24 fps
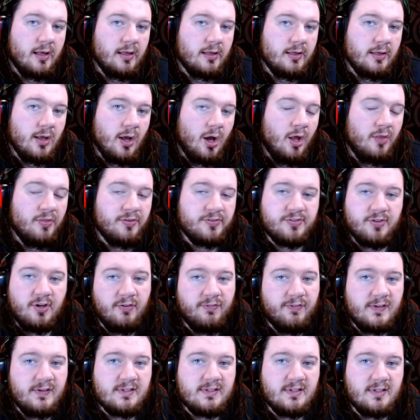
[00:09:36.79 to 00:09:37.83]
On the
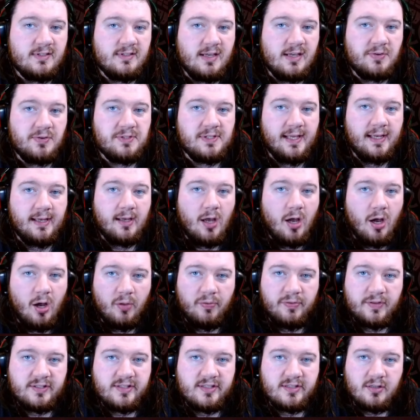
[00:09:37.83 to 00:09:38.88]
surface, this sounds like, oh,
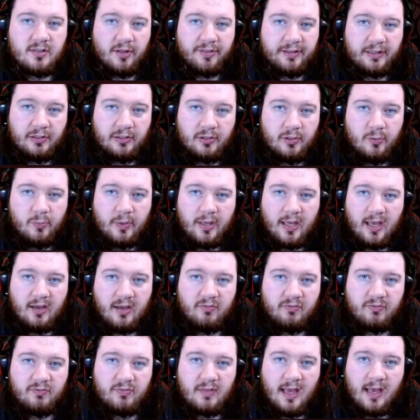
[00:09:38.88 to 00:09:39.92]
this is nothing new. We
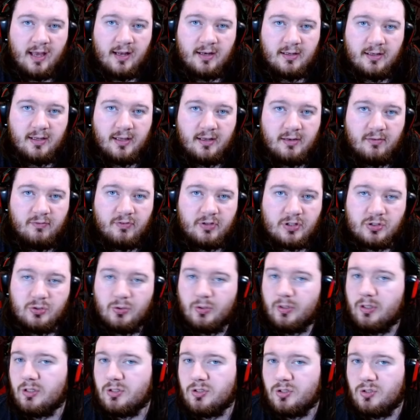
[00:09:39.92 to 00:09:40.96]
have that in
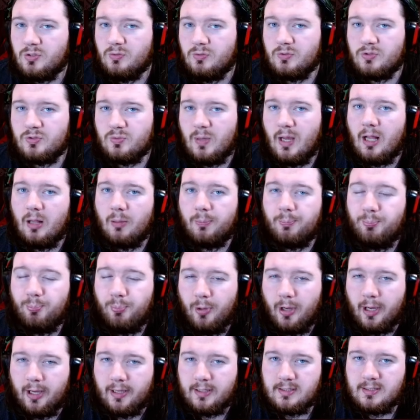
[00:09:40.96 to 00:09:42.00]
Victoria 2 as well,
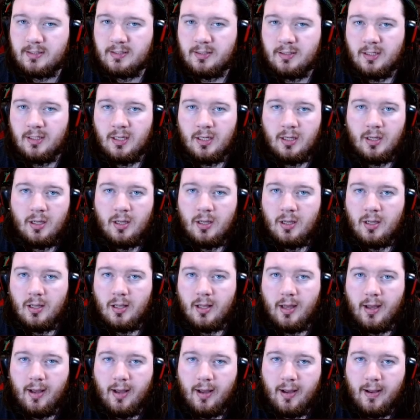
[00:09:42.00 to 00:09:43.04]
but
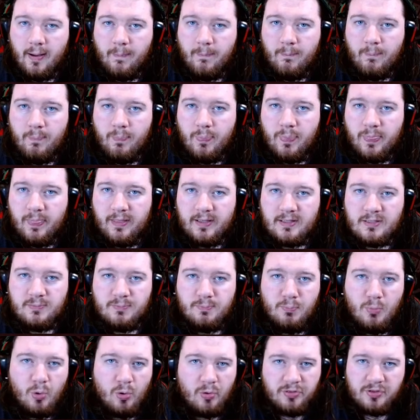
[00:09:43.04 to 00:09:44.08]
it's
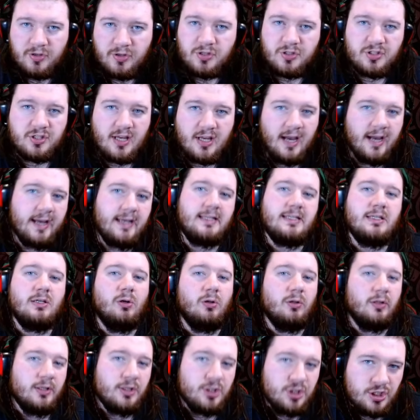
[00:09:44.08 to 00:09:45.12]
more than just
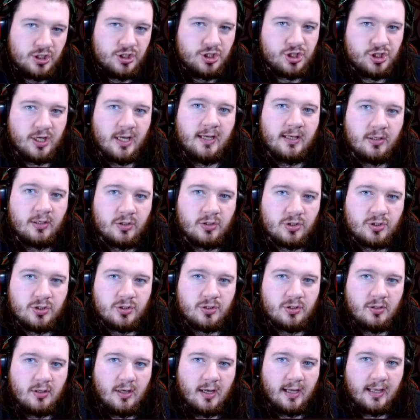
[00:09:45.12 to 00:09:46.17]
ideology
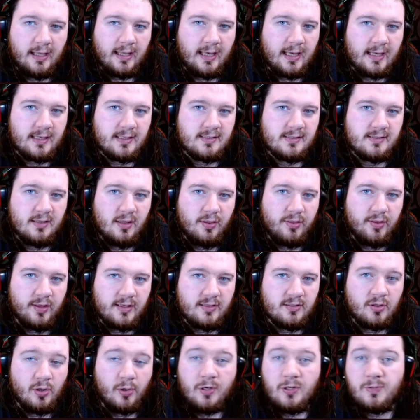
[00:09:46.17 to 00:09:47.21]
change, I guess, that
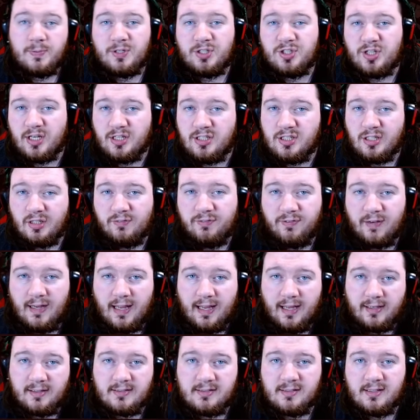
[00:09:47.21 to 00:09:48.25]
is going to be changing
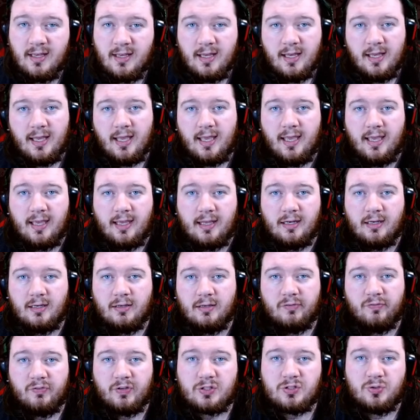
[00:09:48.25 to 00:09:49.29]
flags
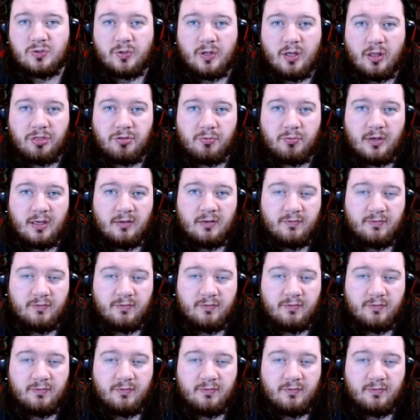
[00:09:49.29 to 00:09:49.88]
in Victoria 3.